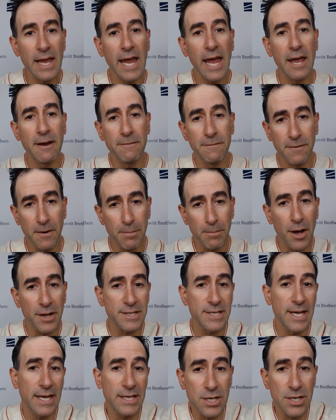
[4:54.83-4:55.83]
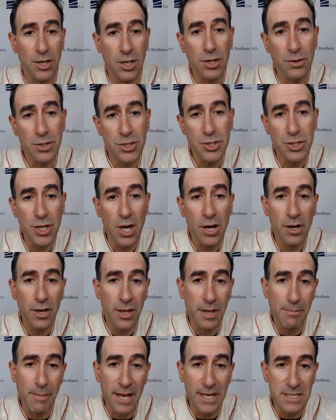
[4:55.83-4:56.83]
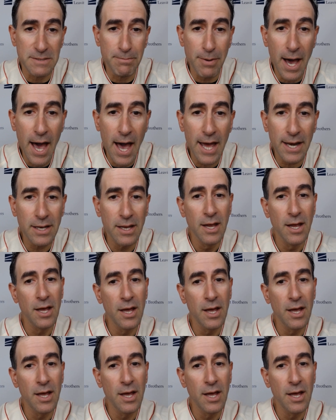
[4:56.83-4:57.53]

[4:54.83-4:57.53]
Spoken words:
and football takes a huge chunk of the men's pot,